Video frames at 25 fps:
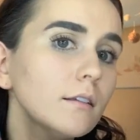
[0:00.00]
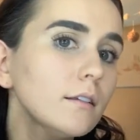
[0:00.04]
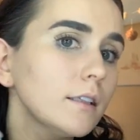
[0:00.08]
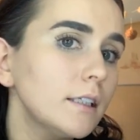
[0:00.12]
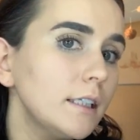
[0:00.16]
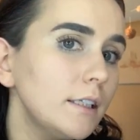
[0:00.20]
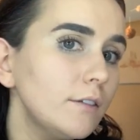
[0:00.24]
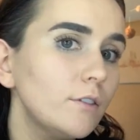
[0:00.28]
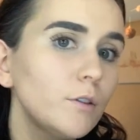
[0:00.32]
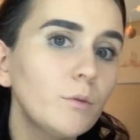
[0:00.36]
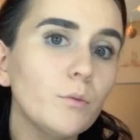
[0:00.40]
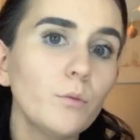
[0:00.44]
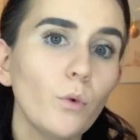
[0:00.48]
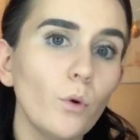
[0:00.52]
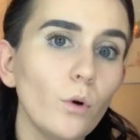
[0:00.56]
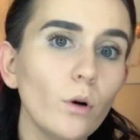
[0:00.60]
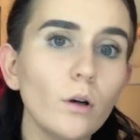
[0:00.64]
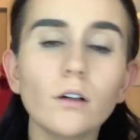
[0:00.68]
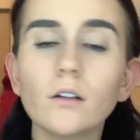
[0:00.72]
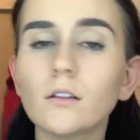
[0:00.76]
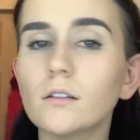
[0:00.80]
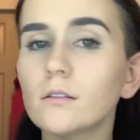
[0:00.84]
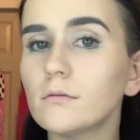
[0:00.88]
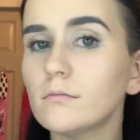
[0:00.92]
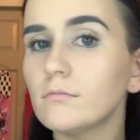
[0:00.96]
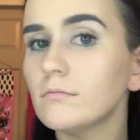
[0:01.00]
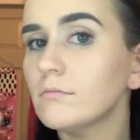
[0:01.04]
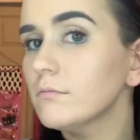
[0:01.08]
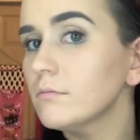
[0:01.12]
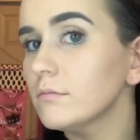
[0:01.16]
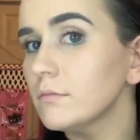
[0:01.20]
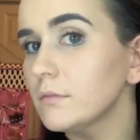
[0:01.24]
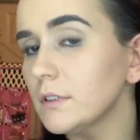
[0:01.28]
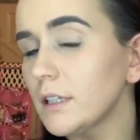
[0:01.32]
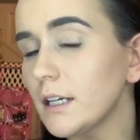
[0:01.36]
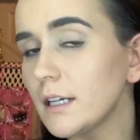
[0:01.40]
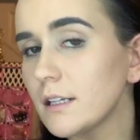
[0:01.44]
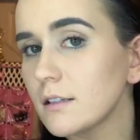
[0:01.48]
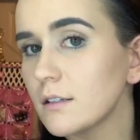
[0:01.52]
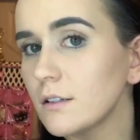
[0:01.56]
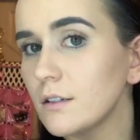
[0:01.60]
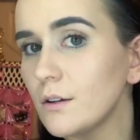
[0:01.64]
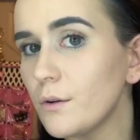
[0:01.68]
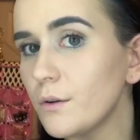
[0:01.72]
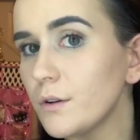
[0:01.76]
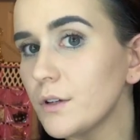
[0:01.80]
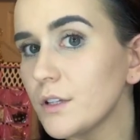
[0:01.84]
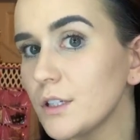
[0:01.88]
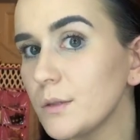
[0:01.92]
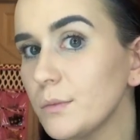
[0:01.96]
even more less
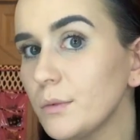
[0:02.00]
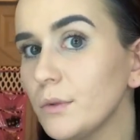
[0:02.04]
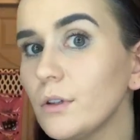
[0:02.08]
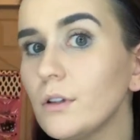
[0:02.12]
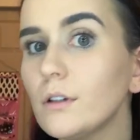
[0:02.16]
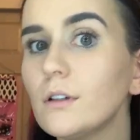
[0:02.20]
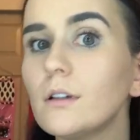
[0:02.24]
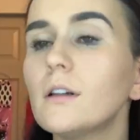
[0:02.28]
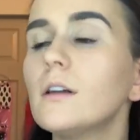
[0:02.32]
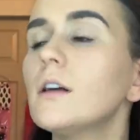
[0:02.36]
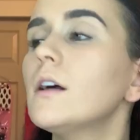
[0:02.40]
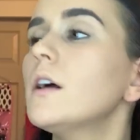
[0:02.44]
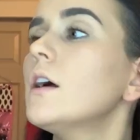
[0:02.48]
noticeable.